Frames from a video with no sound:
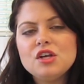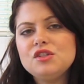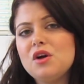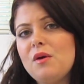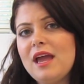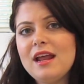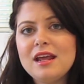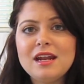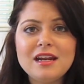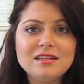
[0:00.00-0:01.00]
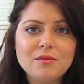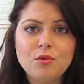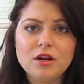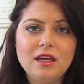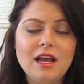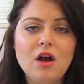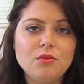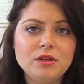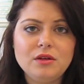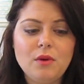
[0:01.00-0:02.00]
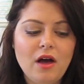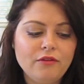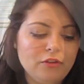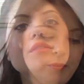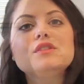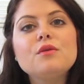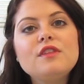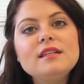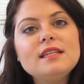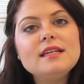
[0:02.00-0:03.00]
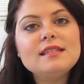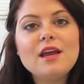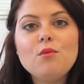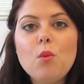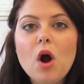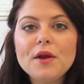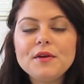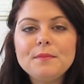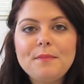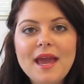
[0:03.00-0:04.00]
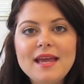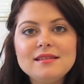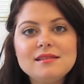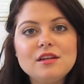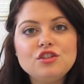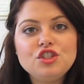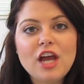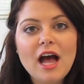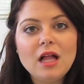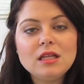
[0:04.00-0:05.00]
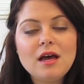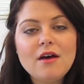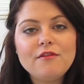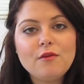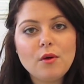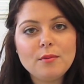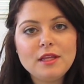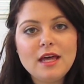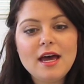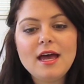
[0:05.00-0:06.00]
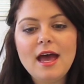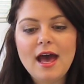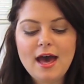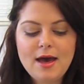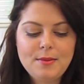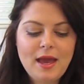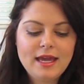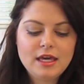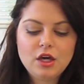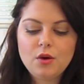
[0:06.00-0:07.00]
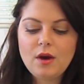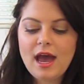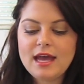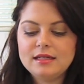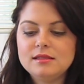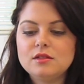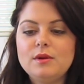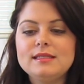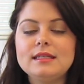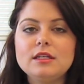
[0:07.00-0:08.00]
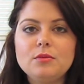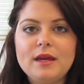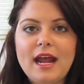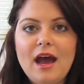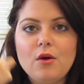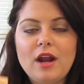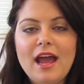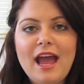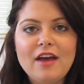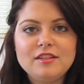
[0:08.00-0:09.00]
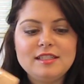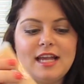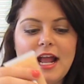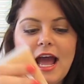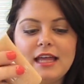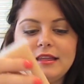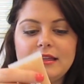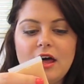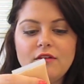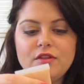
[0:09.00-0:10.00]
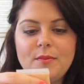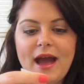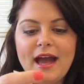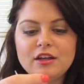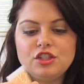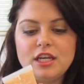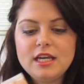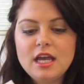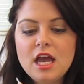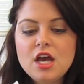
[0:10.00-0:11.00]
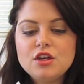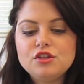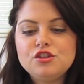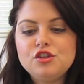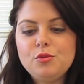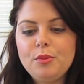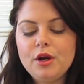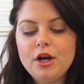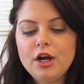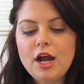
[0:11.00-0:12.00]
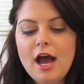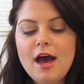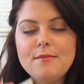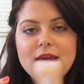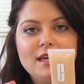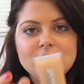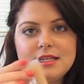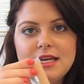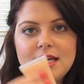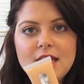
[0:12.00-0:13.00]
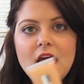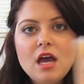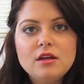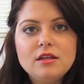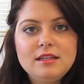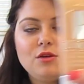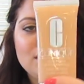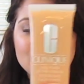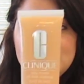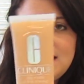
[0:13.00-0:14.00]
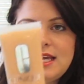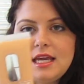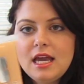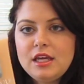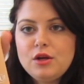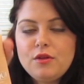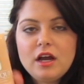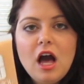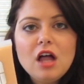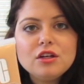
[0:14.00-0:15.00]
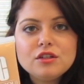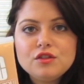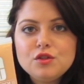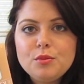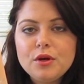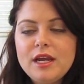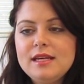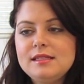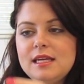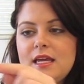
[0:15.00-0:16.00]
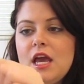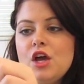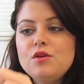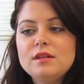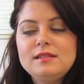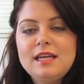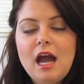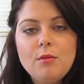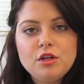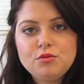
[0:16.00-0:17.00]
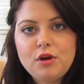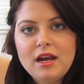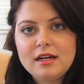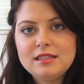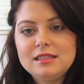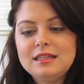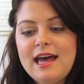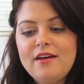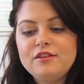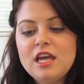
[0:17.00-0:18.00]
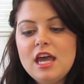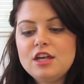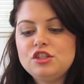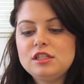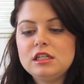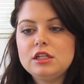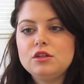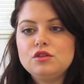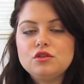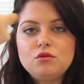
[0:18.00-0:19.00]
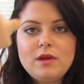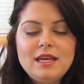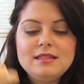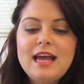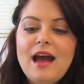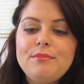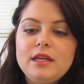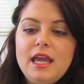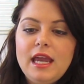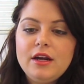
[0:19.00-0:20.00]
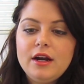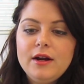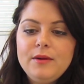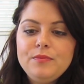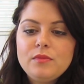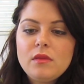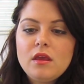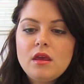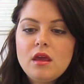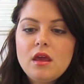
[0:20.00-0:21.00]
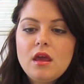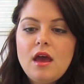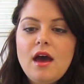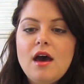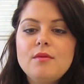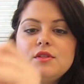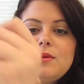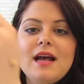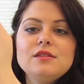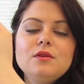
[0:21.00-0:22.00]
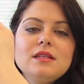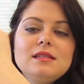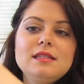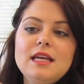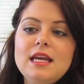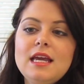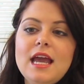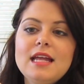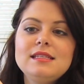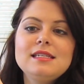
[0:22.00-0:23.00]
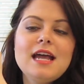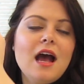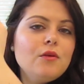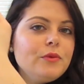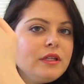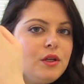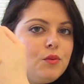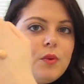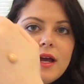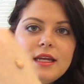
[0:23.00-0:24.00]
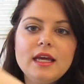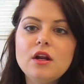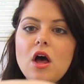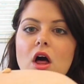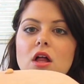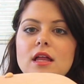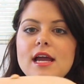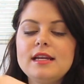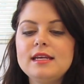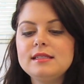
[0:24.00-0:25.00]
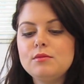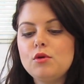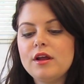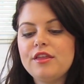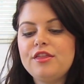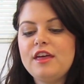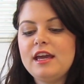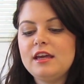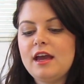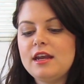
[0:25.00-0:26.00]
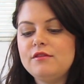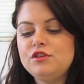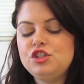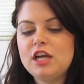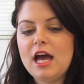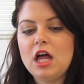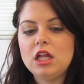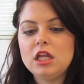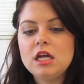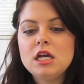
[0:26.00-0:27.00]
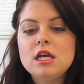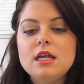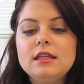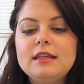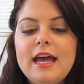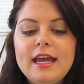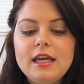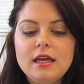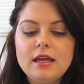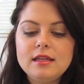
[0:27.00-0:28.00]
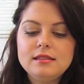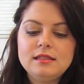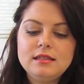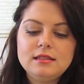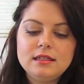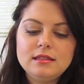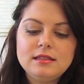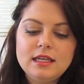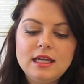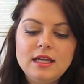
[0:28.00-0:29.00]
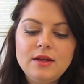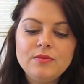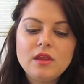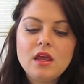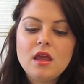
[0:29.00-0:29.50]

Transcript: So it ended up working out really well for me. So this is a water-based gel formula. I can go ahead and squeeze a little bit out. I have to say I love the packaging. Super easy. You can see, you know, the color super easy. You can see how much product is left. It's just a little squeeze applicator. So as you can see, it's not really runny at all. It is a more thick kind of gel-like consistency.